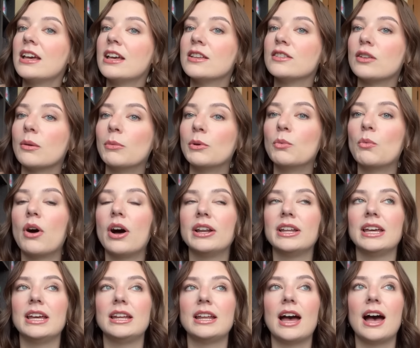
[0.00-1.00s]
someone
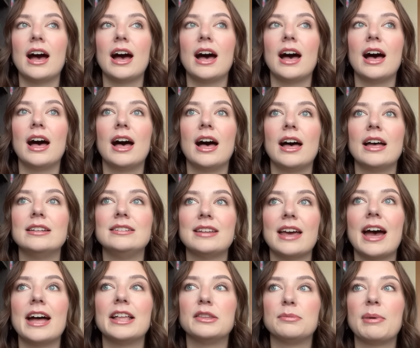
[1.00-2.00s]
wanted
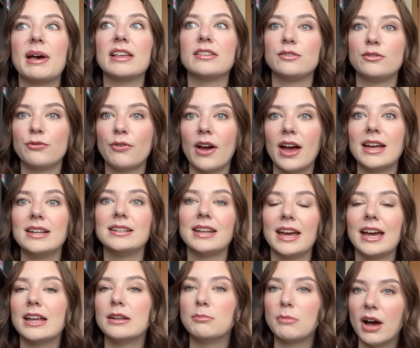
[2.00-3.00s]
dad's best friend
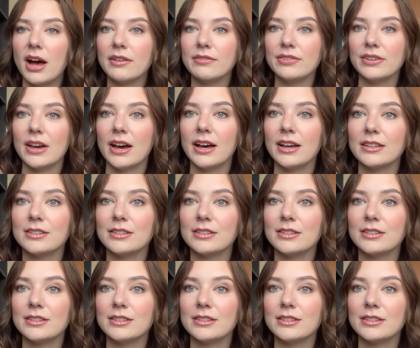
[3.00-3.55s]
and mafia,